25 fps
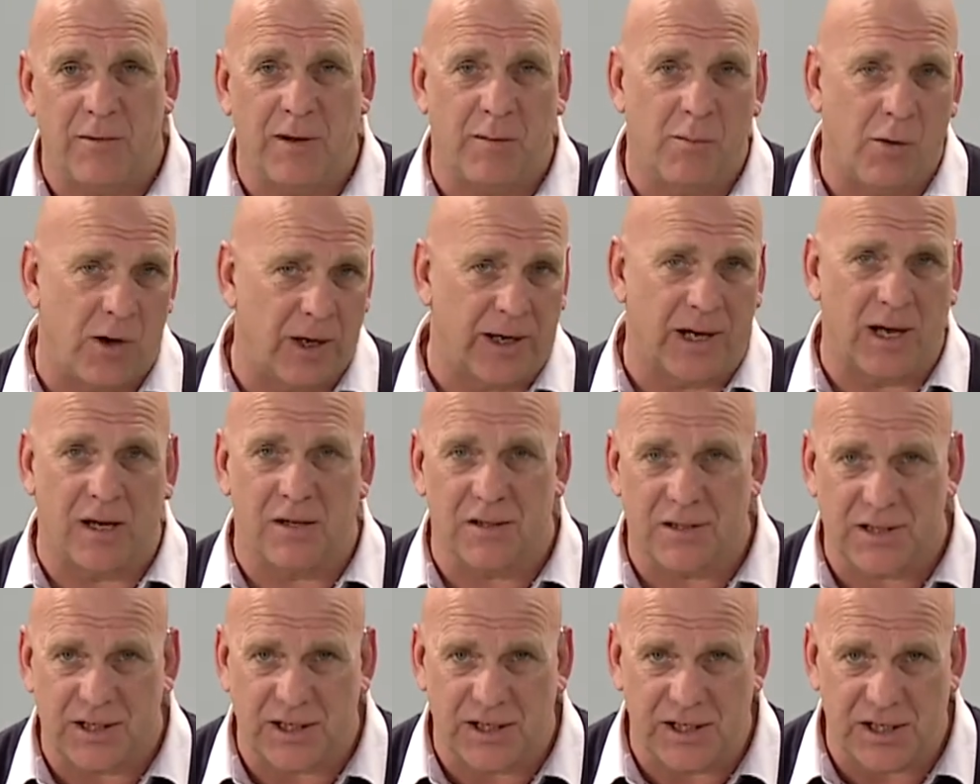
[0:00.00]
You might go
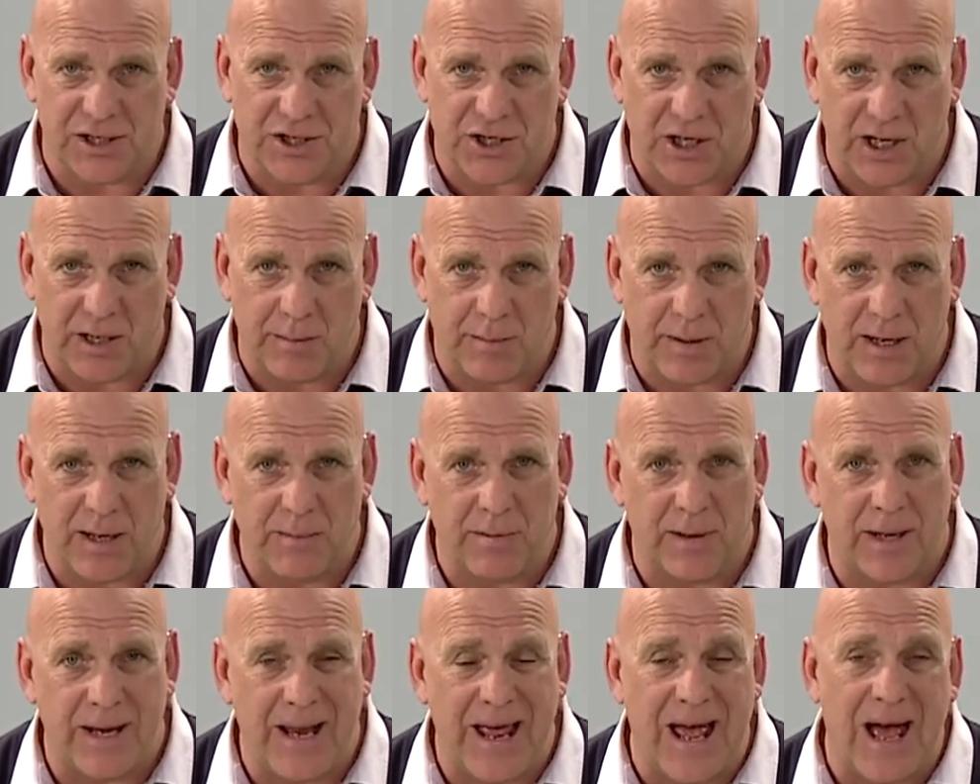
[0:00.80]
and see your GP,
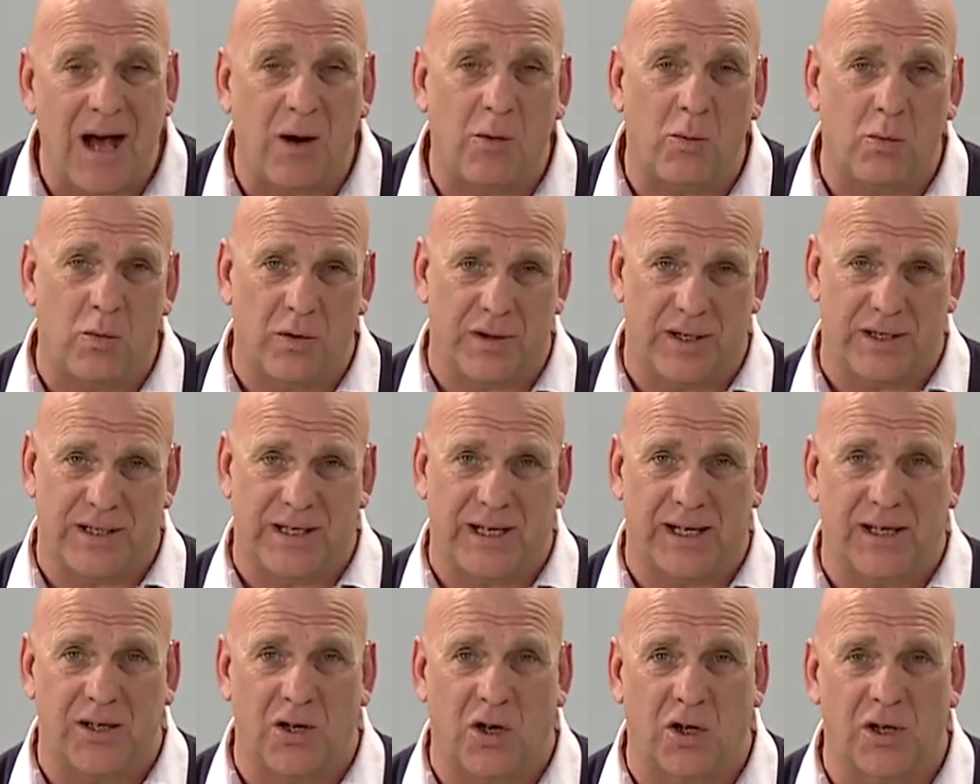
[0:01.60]
but now with the
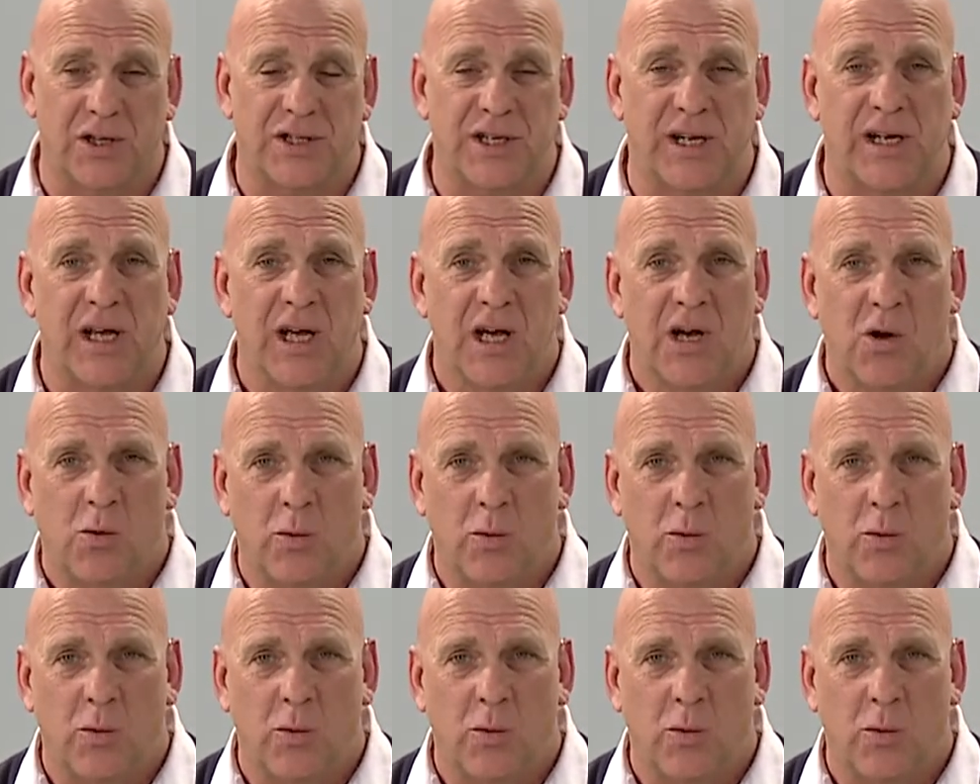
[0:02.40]
technology,